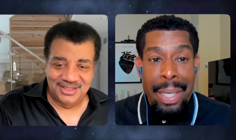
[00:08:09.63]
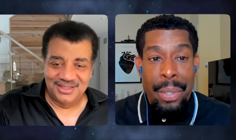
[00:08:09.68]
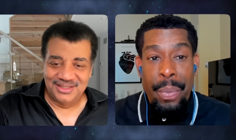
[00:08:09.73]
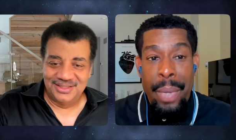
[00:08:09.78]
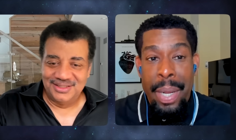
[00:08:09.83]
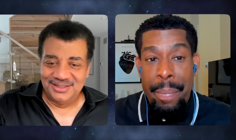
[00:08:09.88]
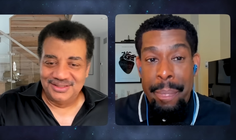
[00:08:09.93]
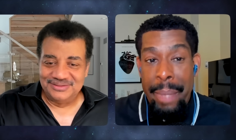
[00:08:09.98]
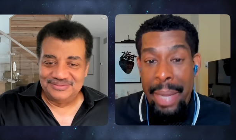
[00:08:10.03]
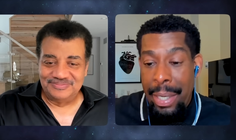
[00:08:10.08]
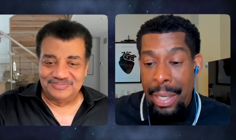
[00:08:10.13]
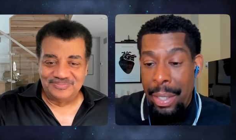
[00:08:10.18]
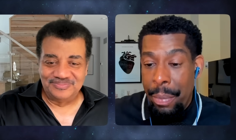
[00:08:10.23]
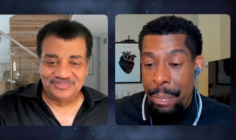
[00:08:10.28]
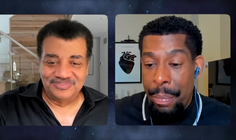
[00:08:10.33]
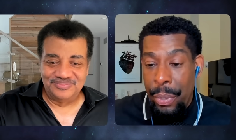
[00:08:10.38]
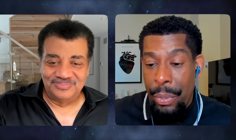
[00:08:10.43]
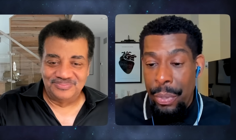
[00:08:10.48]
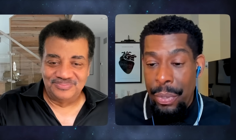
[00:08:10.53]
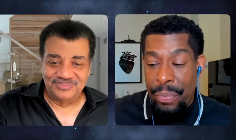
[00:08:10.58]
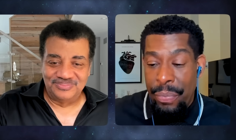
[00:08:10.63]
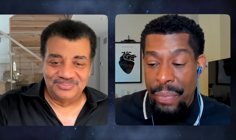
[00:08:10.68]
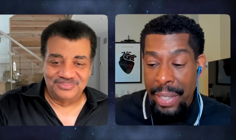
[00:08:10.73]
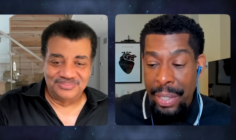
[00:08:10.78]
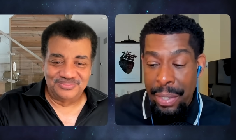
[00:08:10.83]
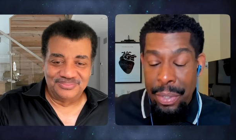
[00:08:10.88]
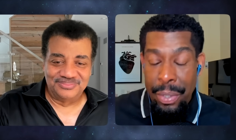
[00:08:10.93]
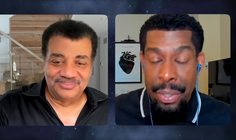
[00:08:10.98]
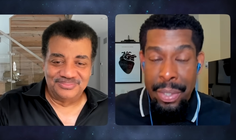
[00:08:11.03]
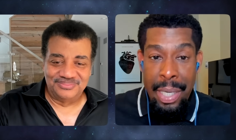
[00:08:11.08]
Speaker 1: why the man in the moon's face
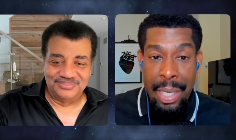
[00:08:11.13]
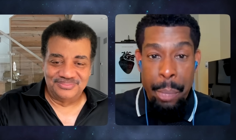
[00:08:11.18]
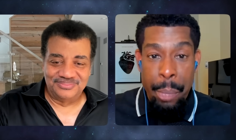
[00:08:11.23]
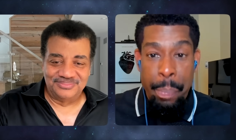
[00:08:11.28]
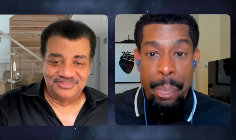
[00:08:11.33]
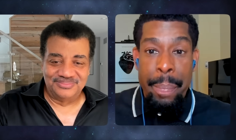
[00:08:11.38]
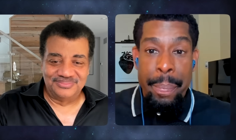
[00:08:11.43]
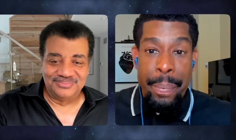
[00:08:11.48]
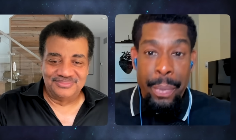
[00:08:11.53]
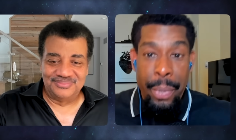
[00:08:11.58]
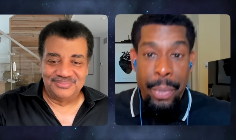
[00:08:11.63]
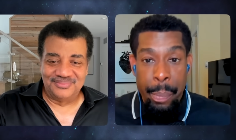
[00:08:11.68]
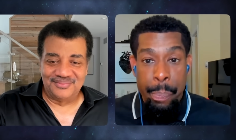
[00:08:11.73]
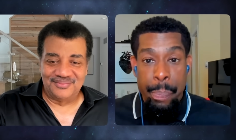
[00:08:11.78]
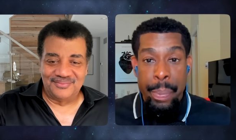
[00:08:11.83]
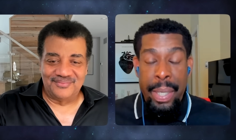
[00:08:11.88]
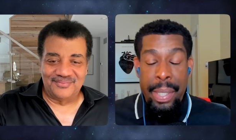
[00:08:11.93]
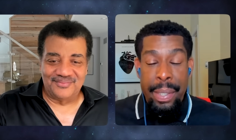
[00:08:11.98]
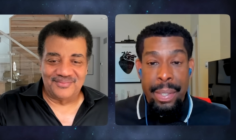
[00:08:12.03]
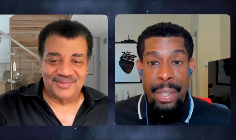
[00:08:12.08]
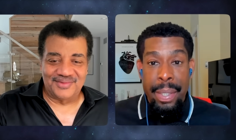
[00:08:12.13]
looks like a pepperoni pizza.